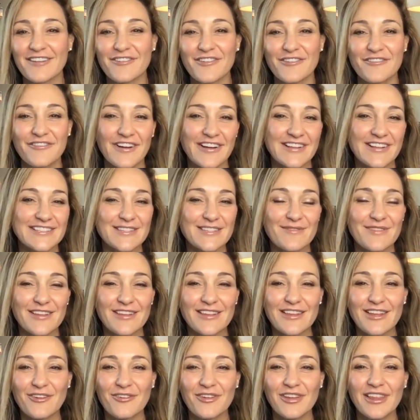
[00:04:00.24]
if you find something
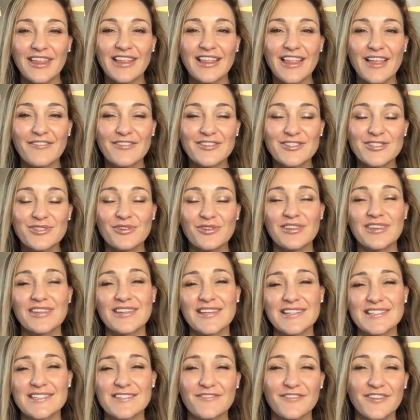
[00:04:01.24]
that you really love, enjoy, that
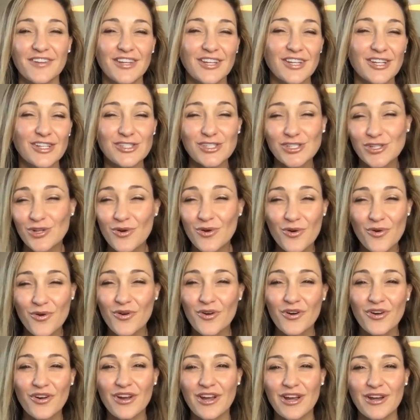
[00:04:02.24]
doesn't feel like a
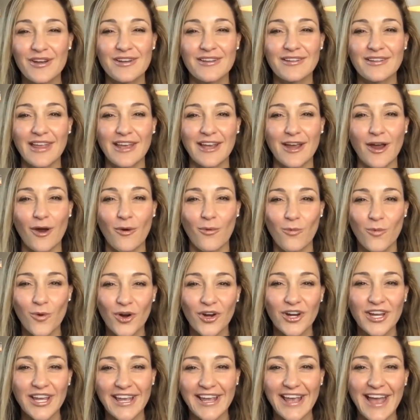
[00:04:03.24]
chore and like a
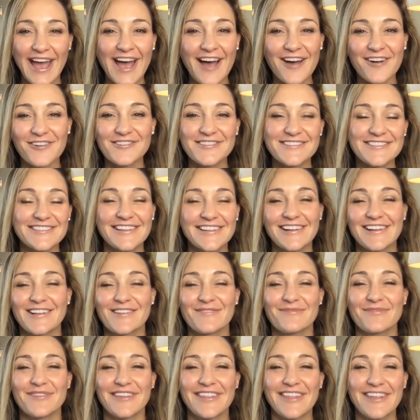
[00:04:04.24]
working out,
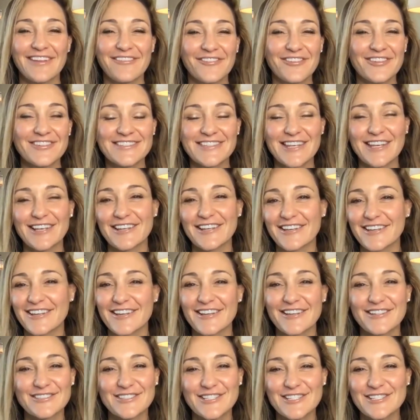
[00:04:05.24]
but that feels like
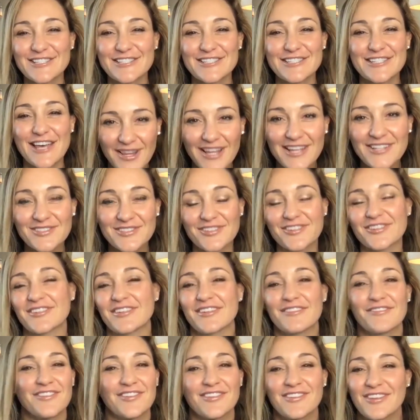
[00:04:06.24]
just
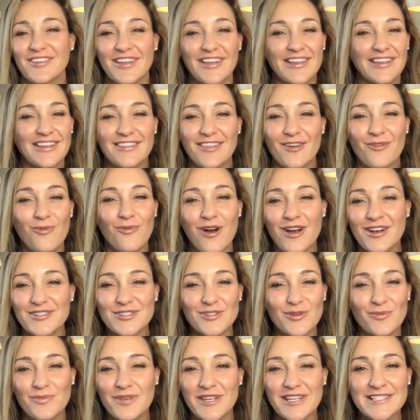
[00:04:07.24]
pleasure, like the walks
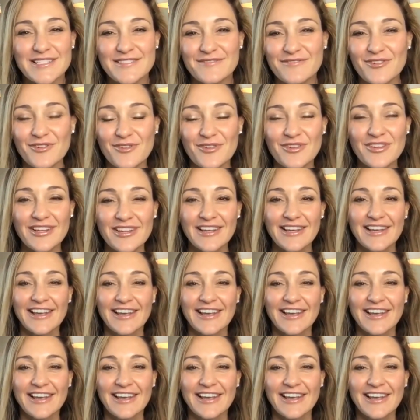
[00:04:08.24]
are peaceful.